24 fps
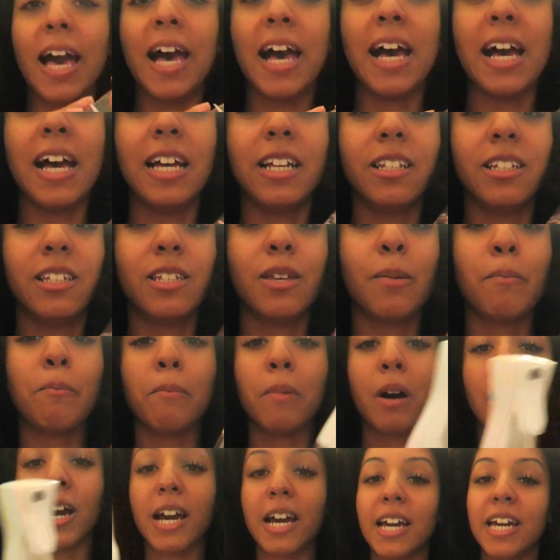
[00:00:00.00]
And
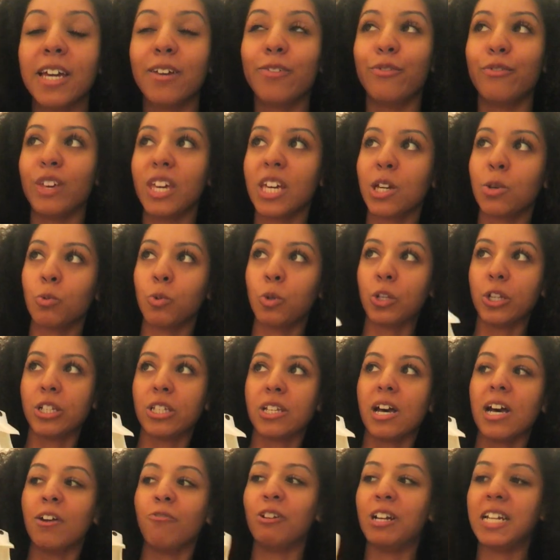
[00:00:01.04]
my thing was,
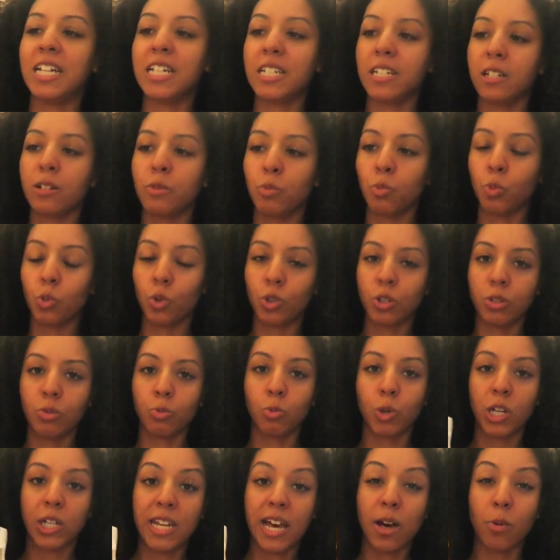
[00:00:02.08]
I really didn't want
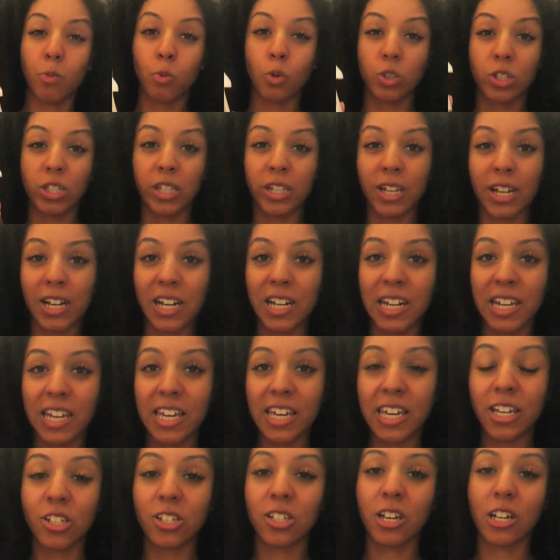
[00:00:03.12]
one that wasn't
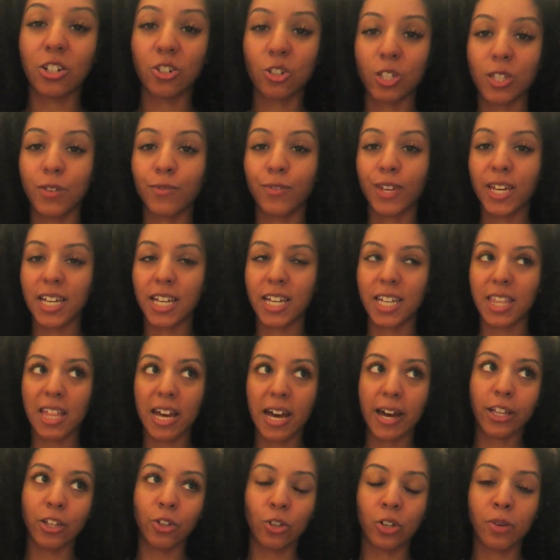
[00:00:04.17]
clear, because I just think
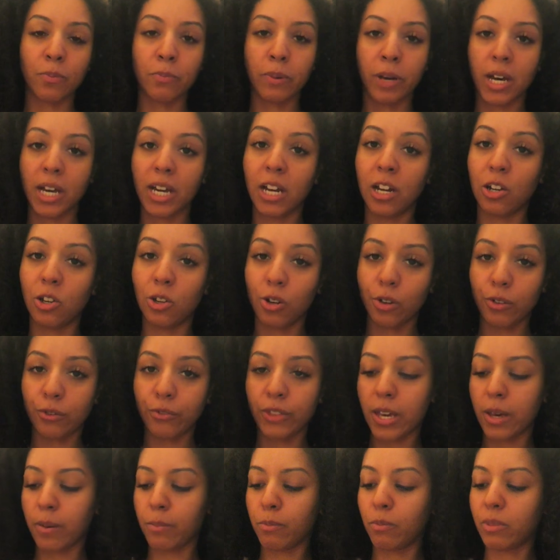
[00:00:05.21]
that you can buy a lot of
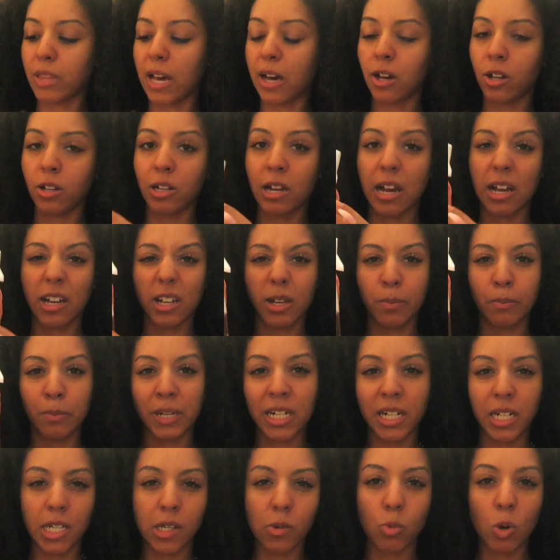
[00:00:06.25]
them that are like
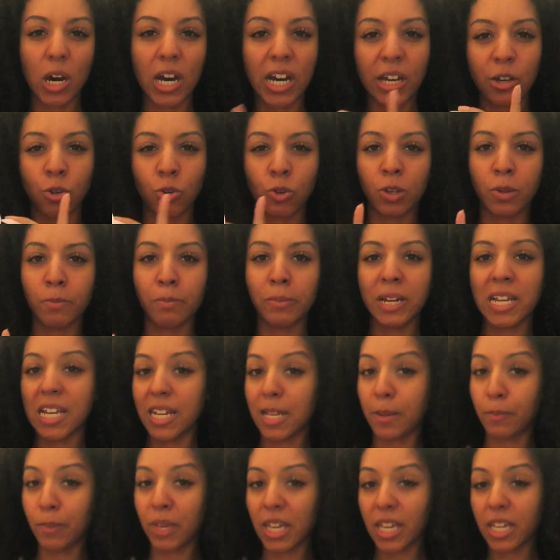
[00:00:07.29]
completely white or
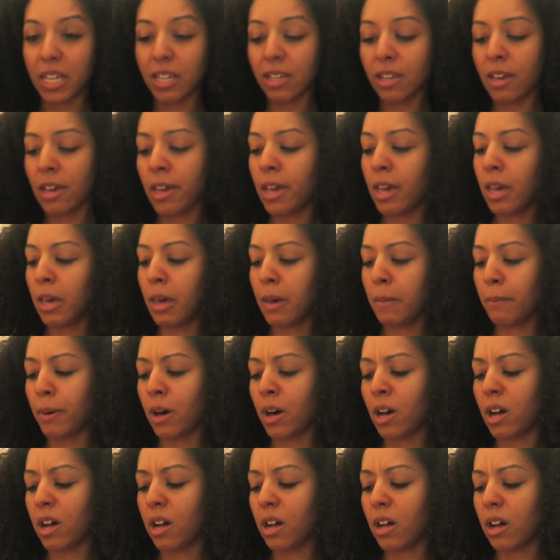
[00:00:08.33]
completely pink,
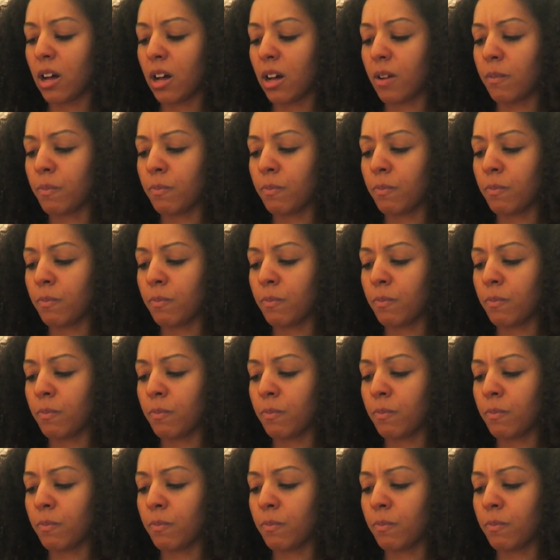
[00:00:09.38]
but